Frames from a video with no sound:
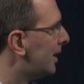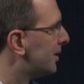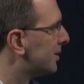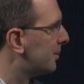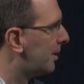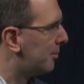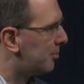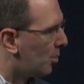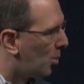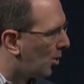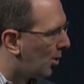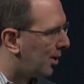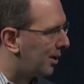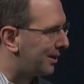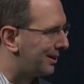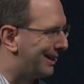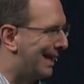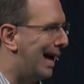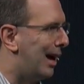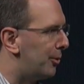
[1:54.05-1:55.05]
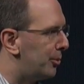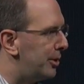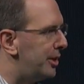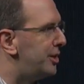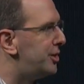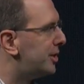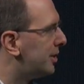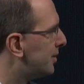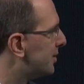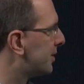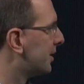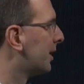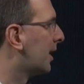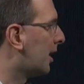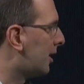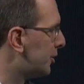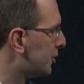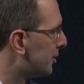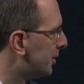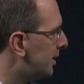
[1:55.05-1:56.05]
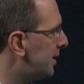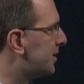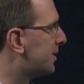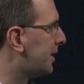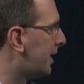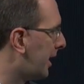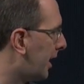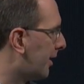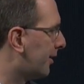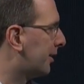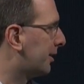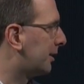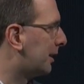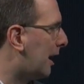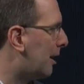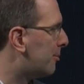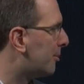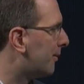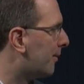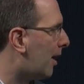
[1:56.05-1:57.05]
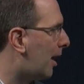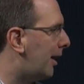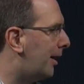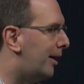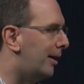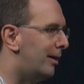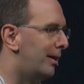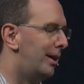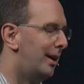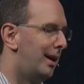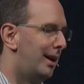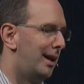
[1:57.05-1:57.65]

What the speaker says: so we have more cloud regions and countries than any other cloud provider.